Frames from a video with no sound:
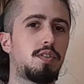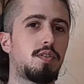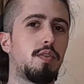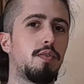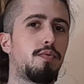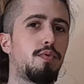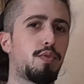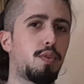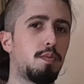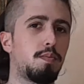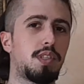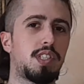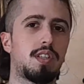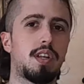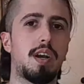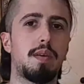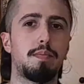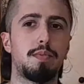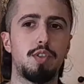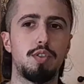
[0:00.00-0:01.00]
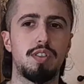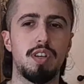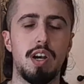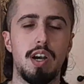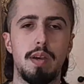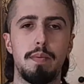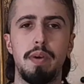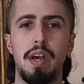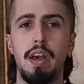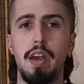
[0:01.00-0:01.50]
so from time to
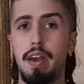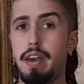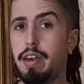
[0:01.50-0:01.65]
time,